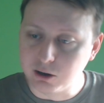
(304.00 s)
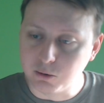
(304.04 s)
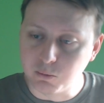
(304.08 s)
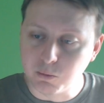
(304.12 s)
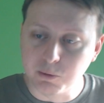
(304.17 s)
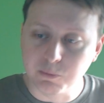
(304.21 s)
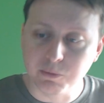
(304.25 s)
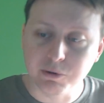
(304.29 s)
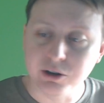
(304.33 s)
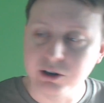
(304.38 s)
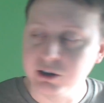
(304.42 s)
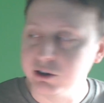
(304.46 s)
what
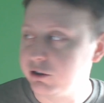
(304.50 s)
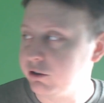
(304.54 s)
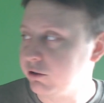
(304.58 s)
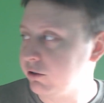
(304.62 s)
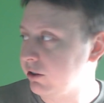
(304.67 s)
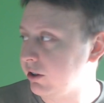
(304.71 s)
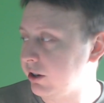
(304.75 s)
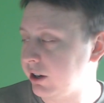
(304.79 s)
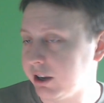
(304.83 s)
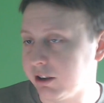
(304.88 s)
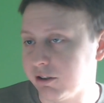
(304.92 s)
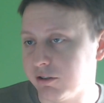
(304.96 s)
we're going to do in
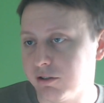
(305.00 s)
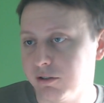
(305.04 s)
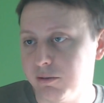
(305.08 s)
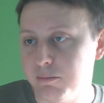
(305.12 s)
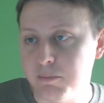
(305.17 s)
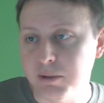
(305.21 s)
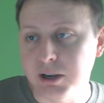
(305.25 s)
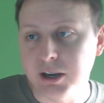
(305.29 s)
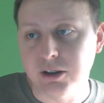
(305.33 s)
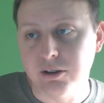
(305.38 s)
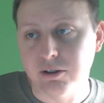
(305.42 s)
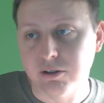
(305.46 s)
the next
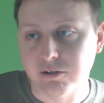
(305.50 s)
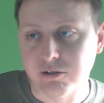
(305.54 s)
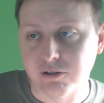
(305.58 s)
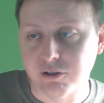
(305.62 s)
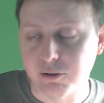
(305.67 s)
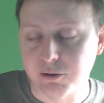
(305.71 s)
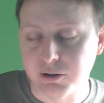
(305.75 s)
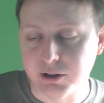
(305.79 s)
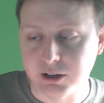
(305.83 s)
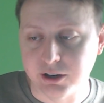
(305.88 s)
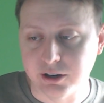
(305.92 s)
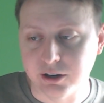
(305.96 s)
minute or
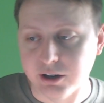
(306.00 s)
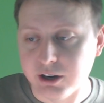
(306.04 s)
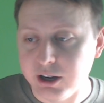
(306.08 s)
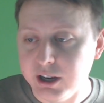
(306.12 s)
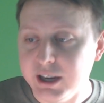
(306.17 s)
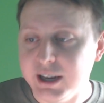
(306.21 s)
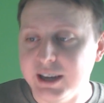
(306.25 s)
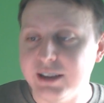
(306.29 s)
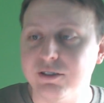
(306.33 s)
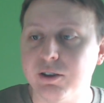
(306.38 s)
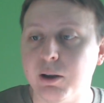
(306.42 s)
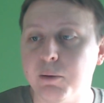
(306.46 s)
so here
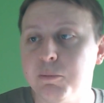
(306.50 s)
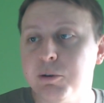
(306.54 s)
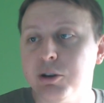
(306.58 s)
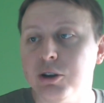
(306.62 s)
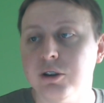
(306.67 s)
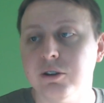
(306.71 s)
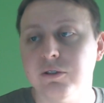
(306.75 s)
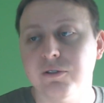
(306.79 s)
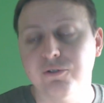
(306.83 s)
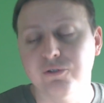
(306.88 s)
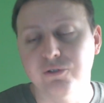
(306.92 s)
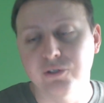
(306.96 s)
is I'm going
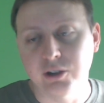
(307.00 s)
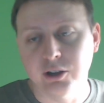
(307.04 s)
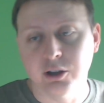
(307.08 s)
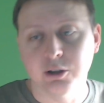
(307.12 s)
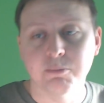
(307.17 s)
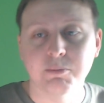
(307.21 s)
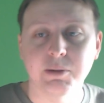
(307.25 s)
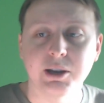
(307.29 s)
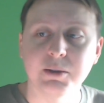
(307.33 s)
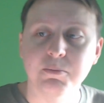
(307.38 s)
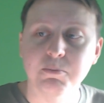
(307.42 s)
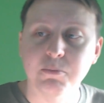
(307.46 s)
to
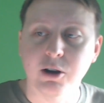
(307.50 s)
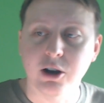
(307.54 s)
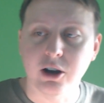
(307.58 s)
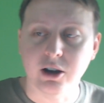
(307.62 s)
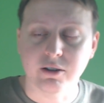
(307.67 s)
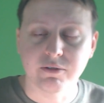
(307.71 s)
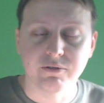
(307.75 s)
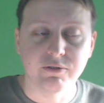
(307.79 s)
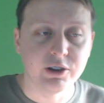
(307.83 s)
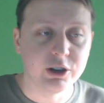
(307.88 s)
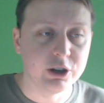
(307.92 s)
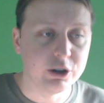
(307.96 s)
film a mock
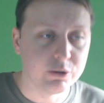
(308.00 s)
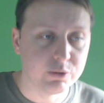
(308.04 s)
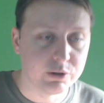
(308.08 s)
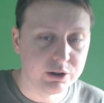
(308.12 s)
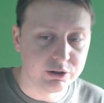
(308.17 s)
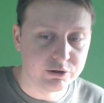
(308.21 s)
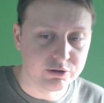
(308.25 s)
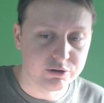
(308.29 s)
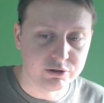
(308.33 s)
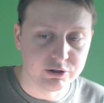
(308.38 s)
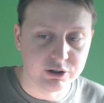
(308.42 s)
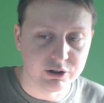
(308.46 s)
video
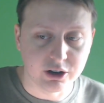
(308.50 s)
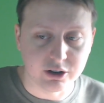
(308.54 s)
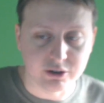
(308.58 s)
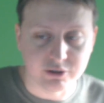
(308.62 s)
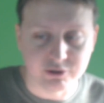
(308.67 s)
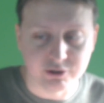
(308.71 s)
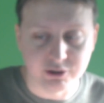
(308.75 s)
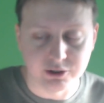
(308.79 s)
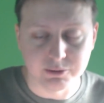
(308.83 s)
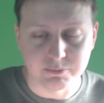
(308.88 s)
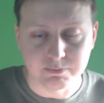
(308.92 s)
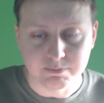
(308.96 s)

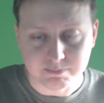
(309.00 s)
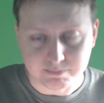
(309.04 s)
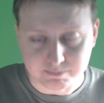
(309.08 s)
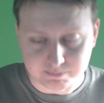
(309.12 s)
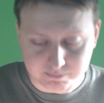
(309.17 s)
introduction